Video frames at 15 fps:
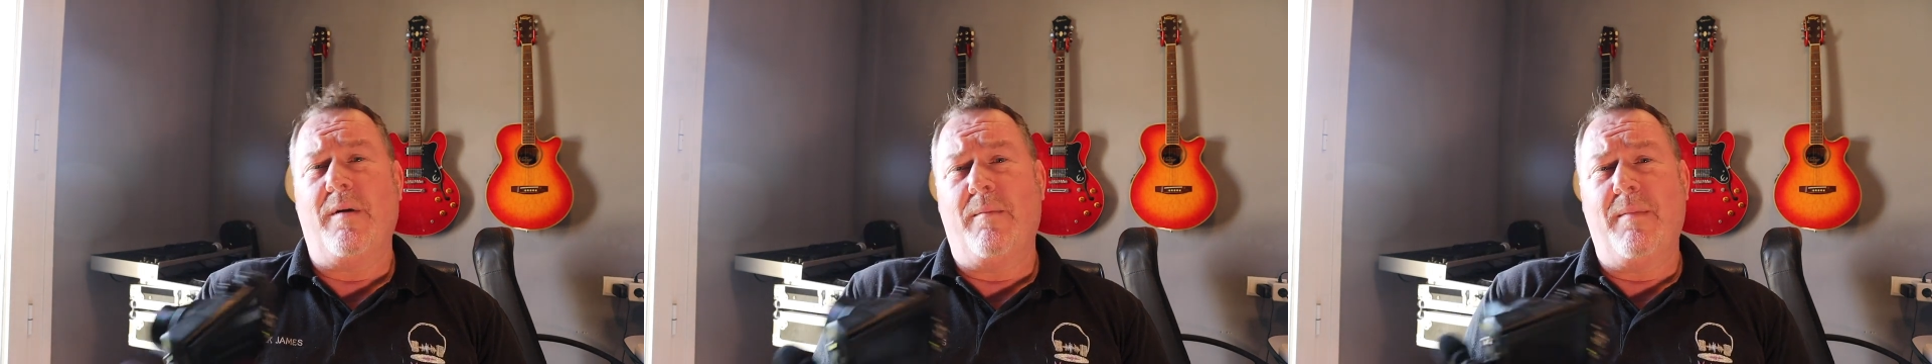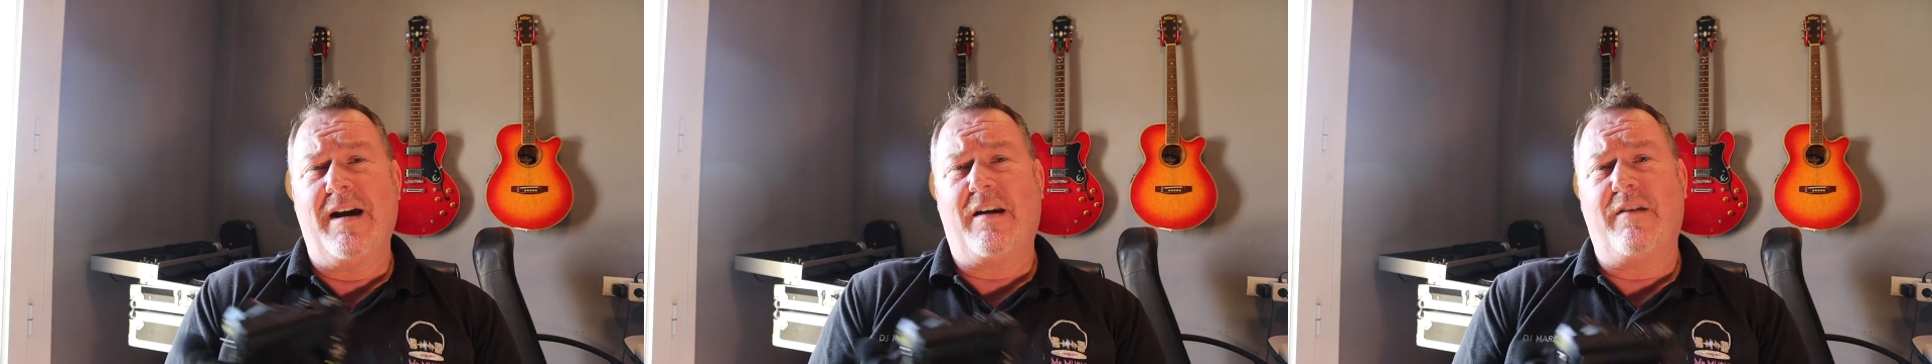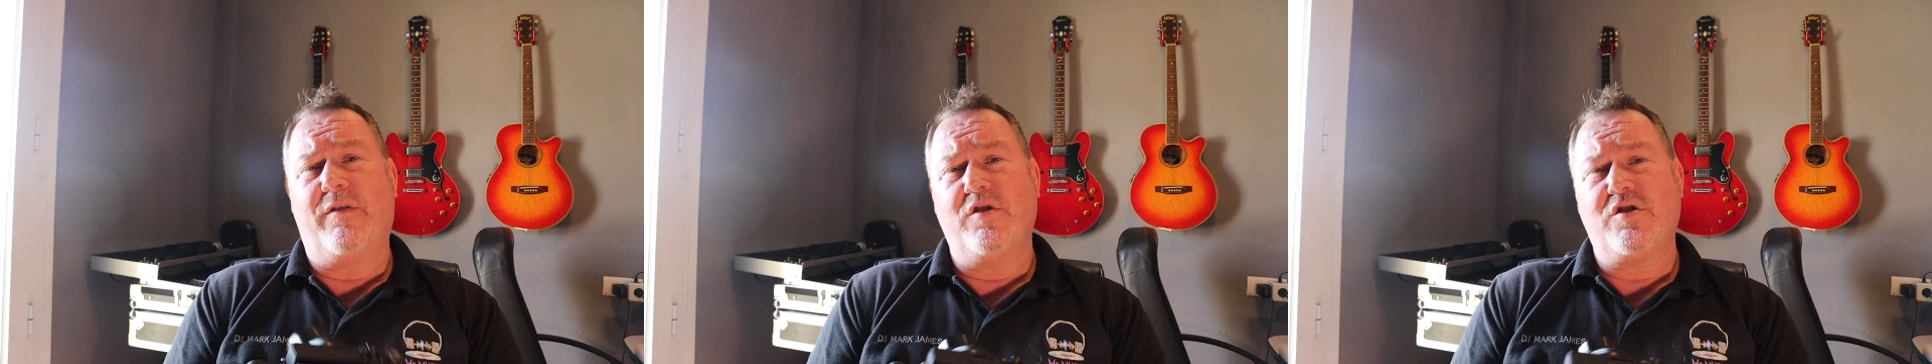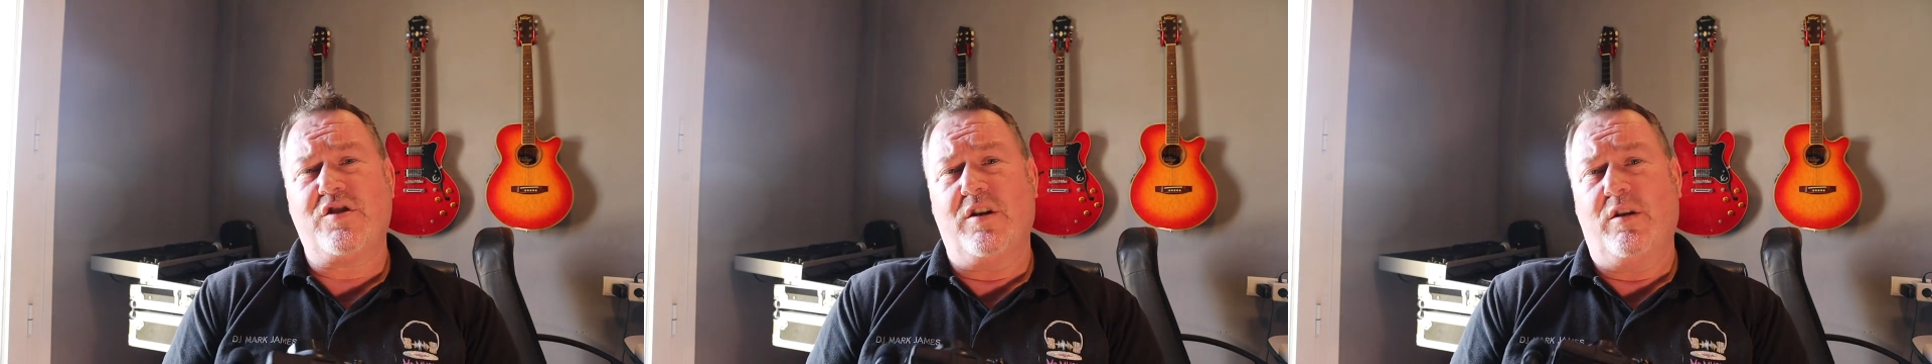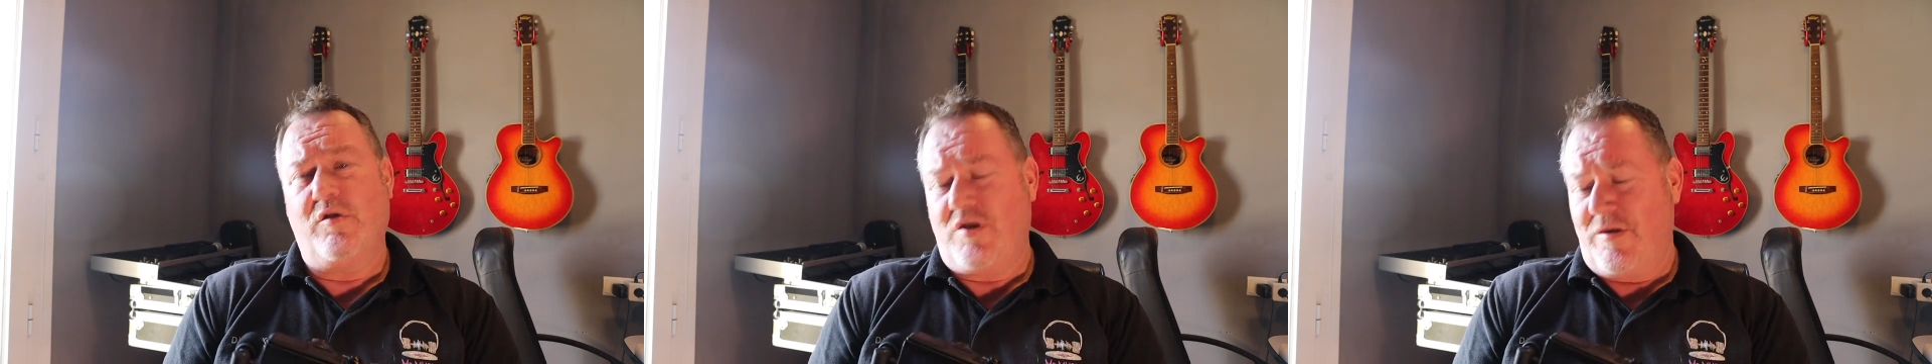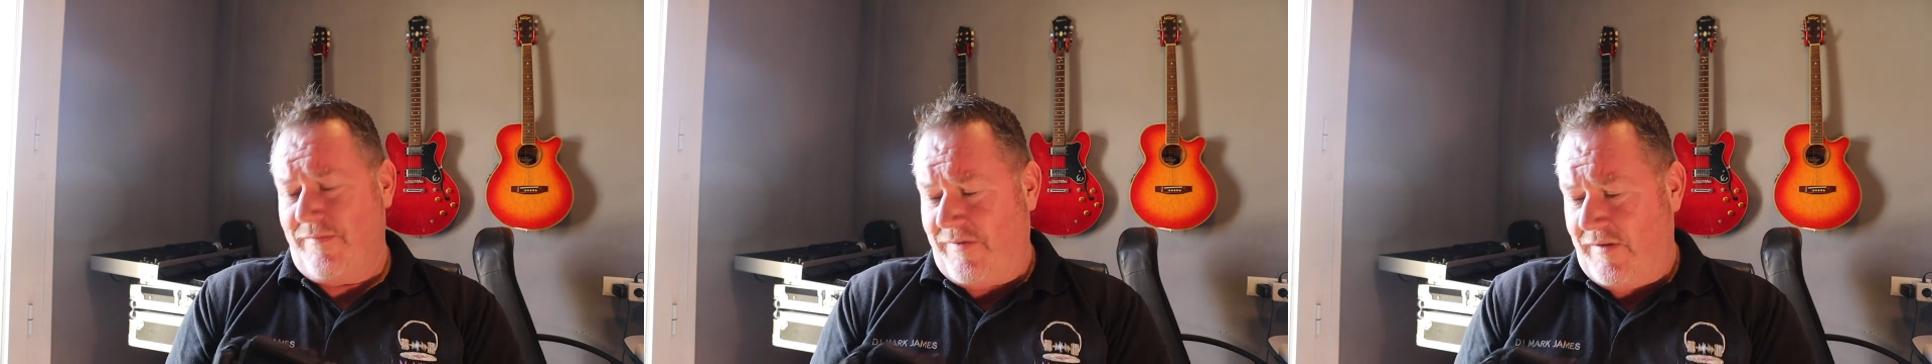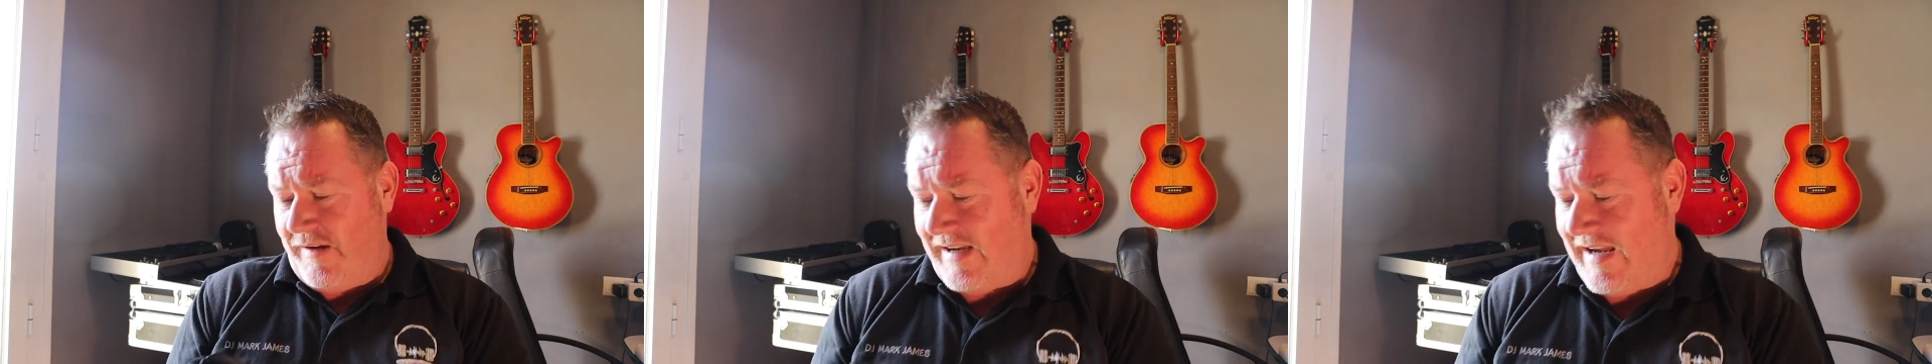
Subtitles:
The microphone solution for the